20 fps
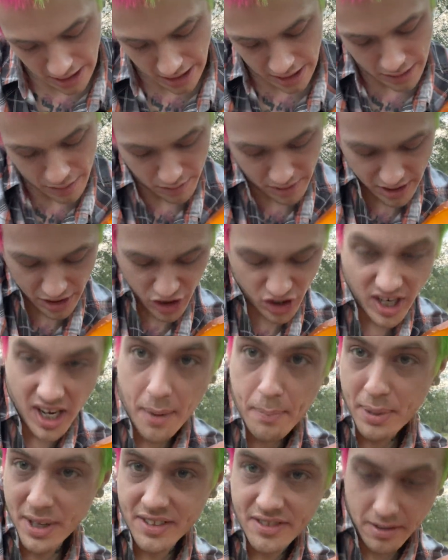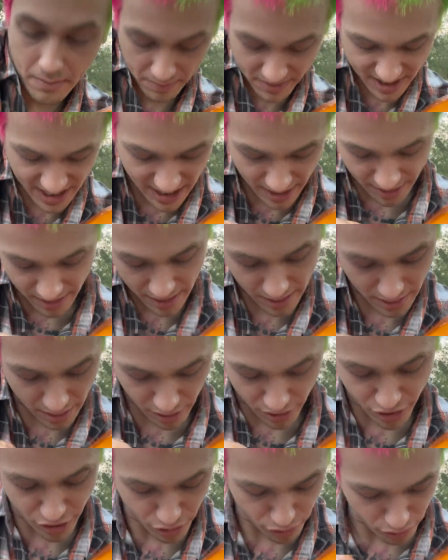We're gonna try to put some teeth in there
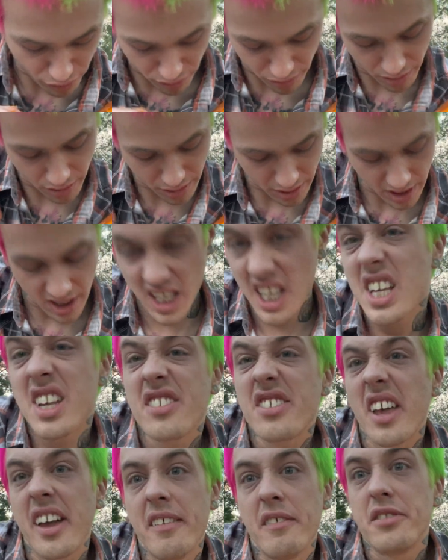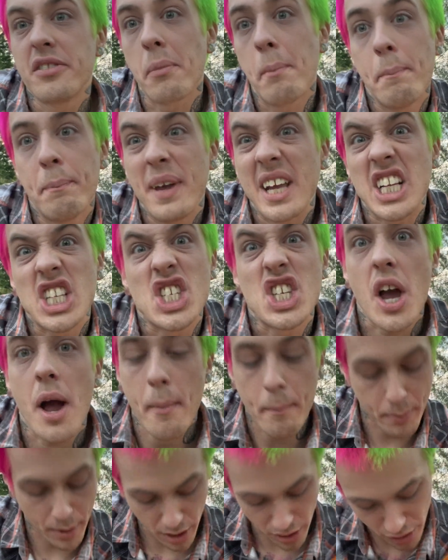too, because I have some big
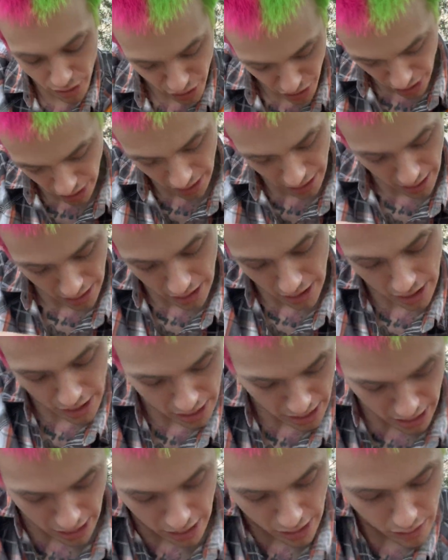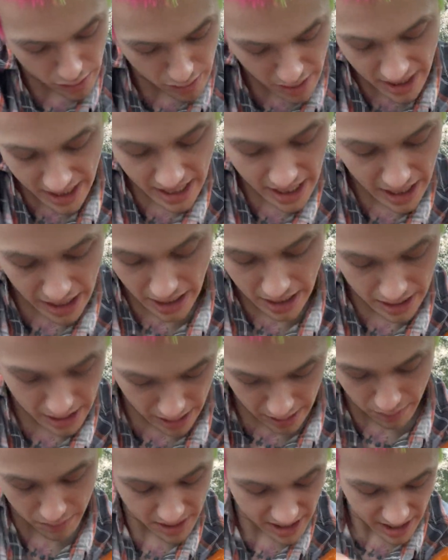chompers. But yeah,
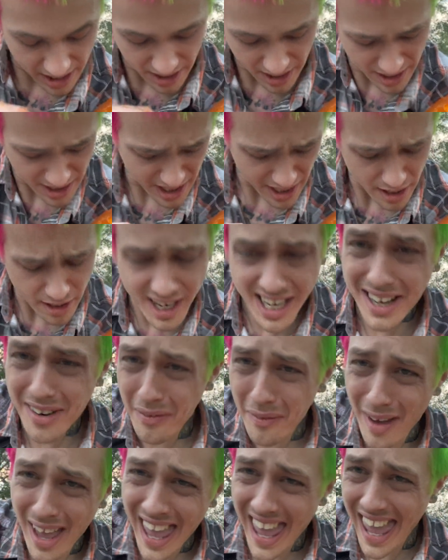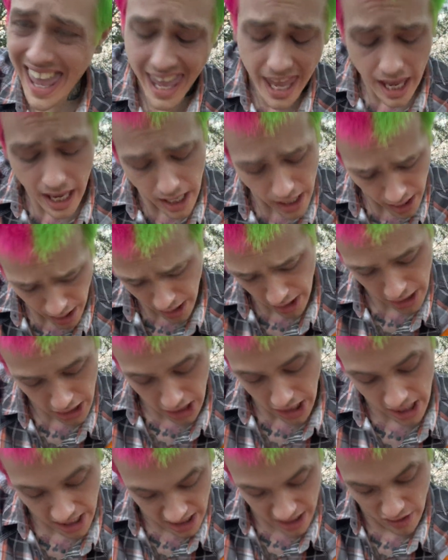we're getting carried away.
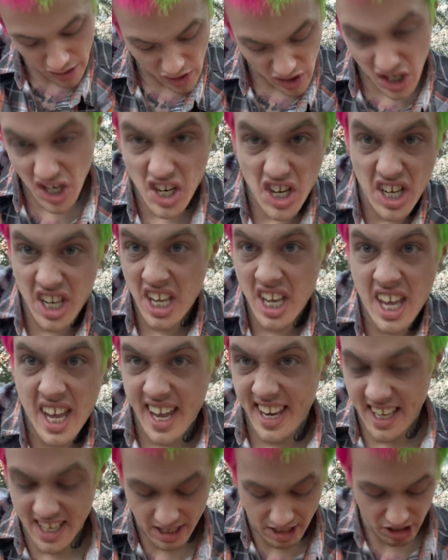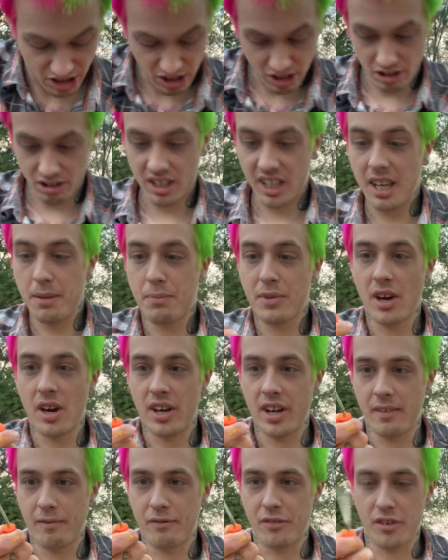I could just keep
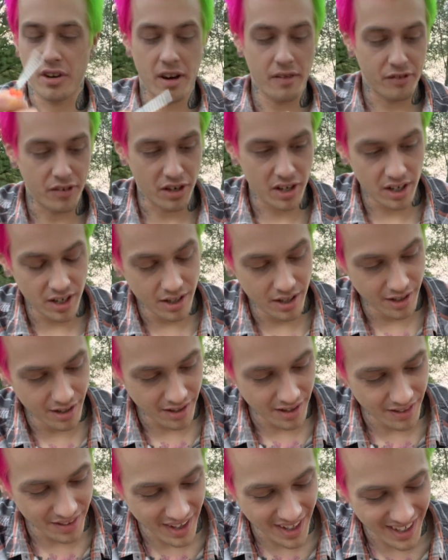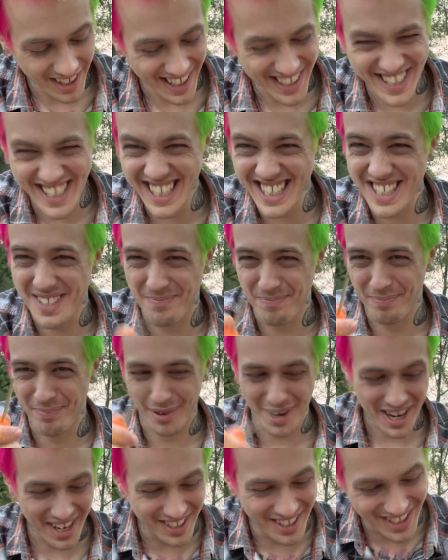cutting forever, and then it just
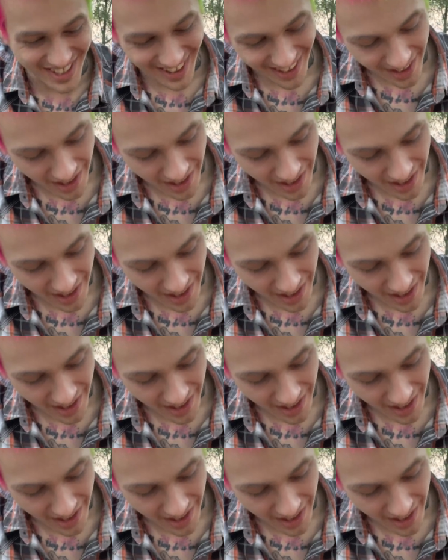breaks.